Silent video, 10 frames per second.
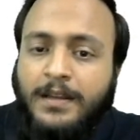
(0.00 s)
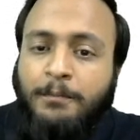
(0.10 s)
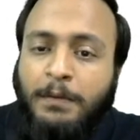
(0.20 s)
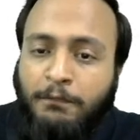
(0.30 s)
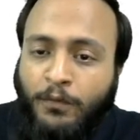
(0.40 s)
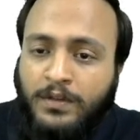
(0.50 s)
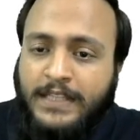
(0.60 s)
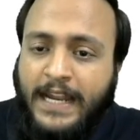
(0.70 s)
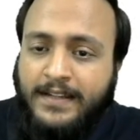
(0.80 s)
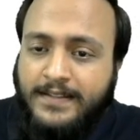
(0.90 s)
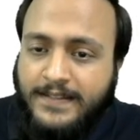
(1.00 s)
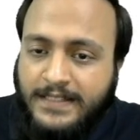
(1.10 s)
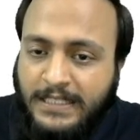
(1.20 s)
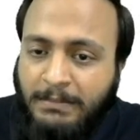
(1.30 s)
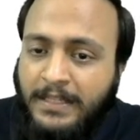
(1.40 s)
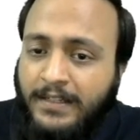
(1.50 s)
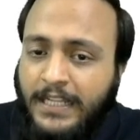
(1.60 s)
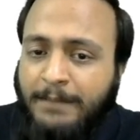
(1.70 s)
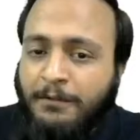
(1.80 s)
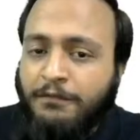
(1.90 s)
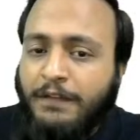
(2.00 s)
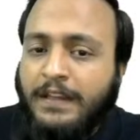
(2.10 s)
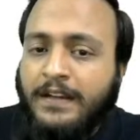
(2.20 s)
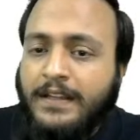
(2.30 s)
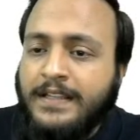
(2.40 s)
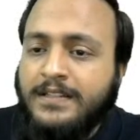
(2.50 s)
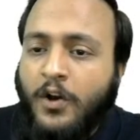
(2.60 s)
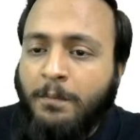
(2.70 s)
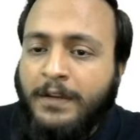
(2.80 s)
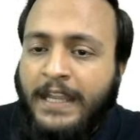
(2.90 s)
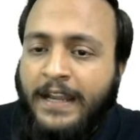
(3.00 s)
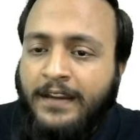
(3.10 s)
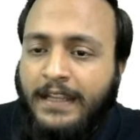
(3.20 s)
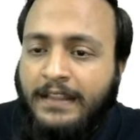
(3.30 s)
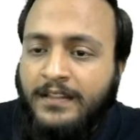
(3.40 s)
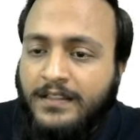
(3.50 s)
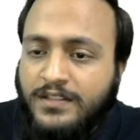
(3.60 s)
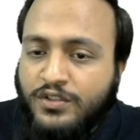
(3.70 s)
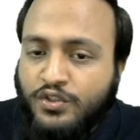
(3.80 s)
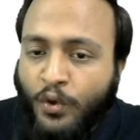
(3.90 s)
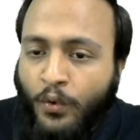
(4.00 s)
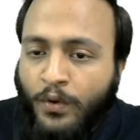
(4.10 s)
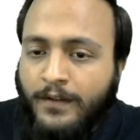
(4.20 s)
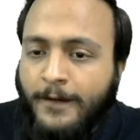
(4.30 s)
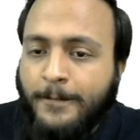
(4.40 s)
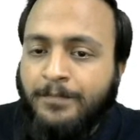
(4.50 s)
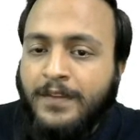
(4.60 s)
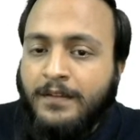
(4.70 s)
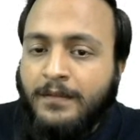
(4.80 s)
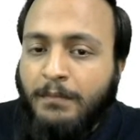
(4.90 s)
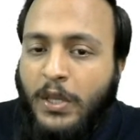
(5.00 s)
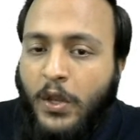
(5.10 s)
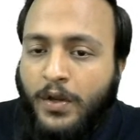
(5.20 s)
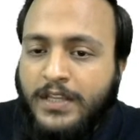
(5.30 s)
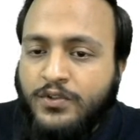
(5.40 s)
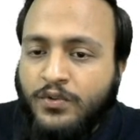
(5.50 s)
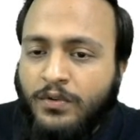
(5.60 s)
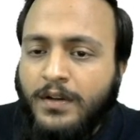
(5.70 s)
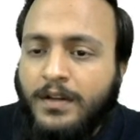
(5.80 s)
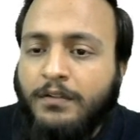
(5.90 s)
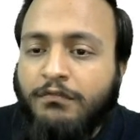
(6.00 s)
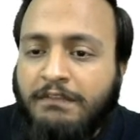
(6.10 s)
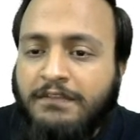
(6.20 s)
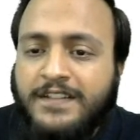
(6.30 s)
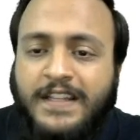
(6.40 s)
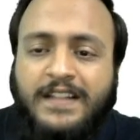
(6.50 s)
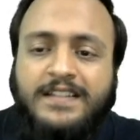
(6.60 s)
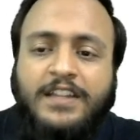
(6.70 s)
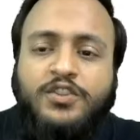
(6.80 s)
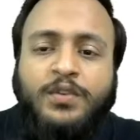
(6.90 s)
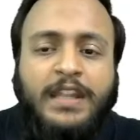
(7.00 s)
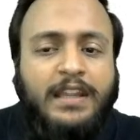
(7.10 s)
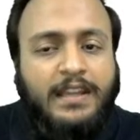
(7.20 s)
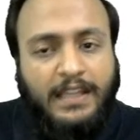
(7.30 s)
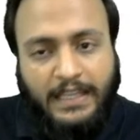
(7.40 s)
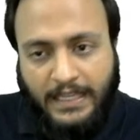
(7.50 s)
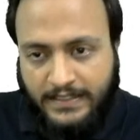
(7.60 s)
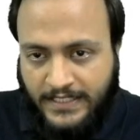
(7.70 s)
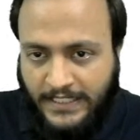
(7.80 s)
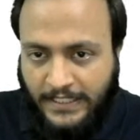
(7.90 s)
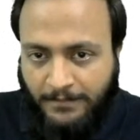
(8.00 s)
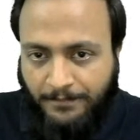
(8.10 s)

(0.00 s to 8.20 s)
Before that, similar type of figure is obtained in the stone belonging to 5th, 6th century CE.